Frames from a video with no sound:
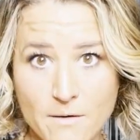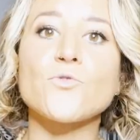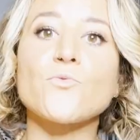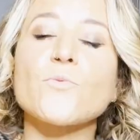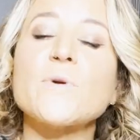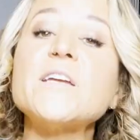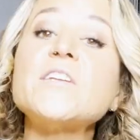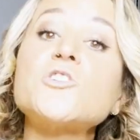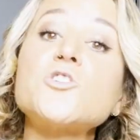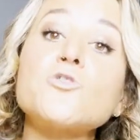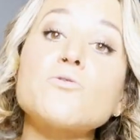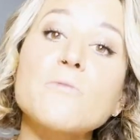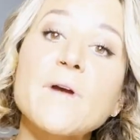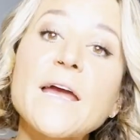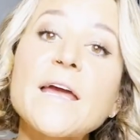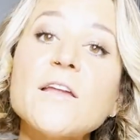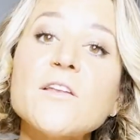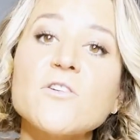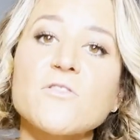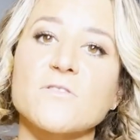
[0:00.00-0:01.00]

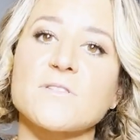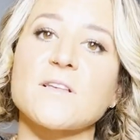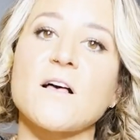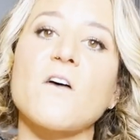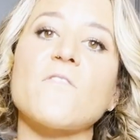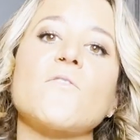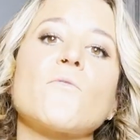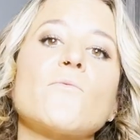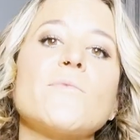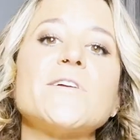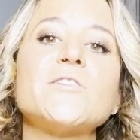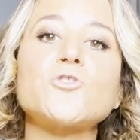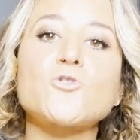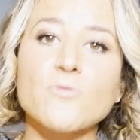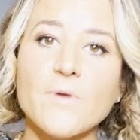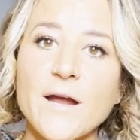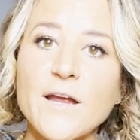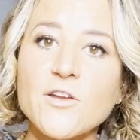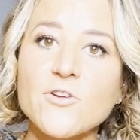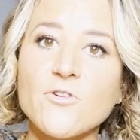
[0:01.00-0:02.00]
retrain yourself and
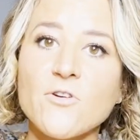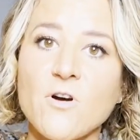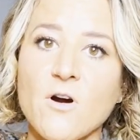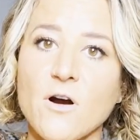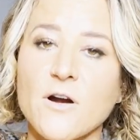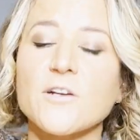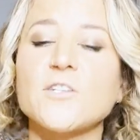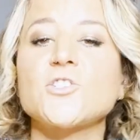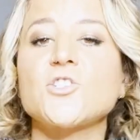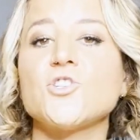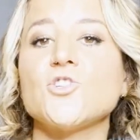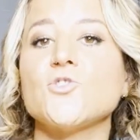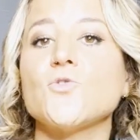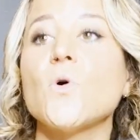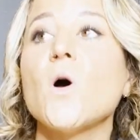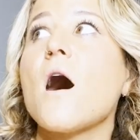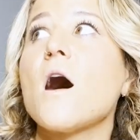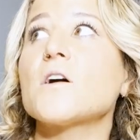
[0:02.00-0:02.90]
retrain your heart to